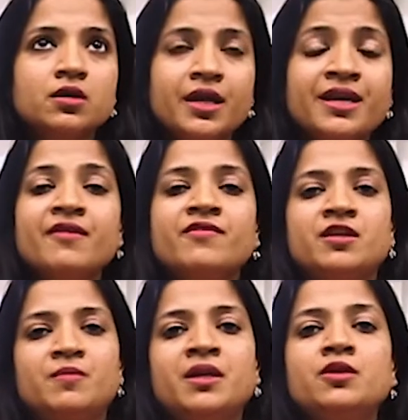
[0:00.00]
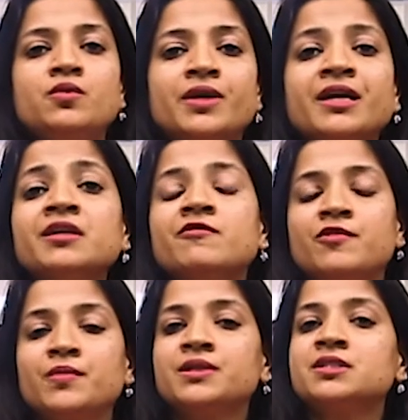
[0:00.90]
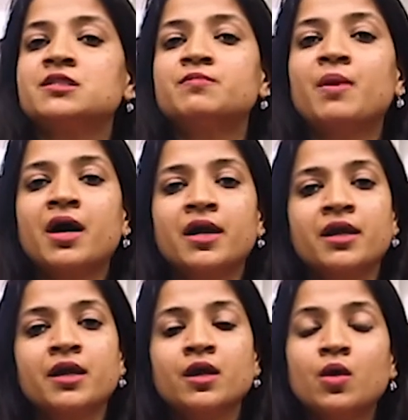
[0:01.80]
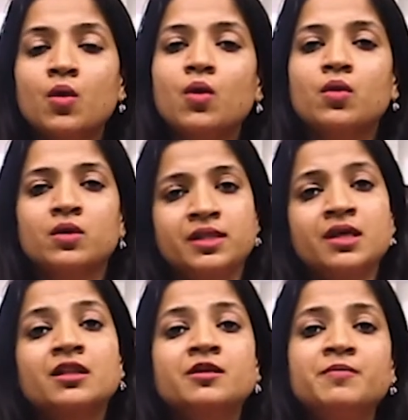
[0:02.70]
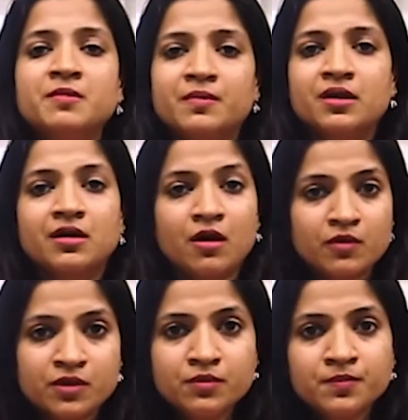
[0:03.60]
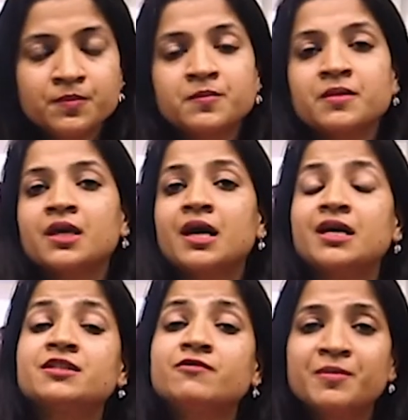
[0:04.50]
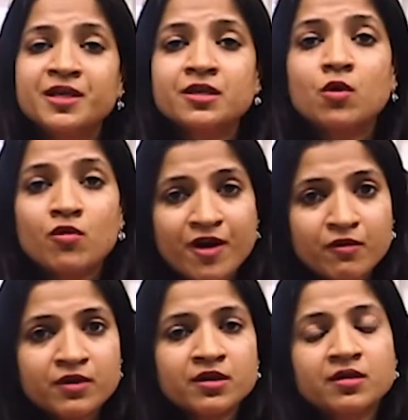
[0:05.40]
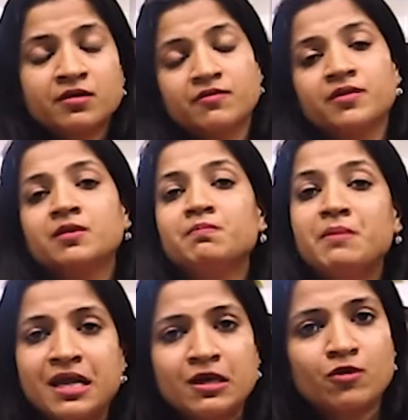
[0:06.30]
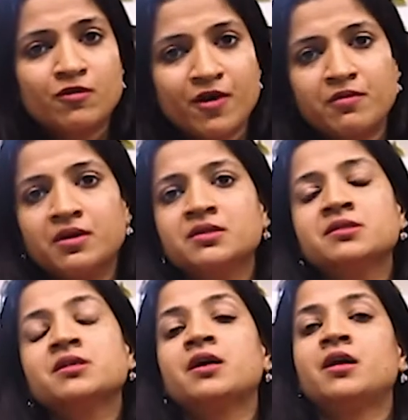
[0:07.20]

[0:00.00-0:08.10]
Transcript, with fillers: Inevitably, you get influenced by all the other people around you. As a woman co-founder with male co-founders,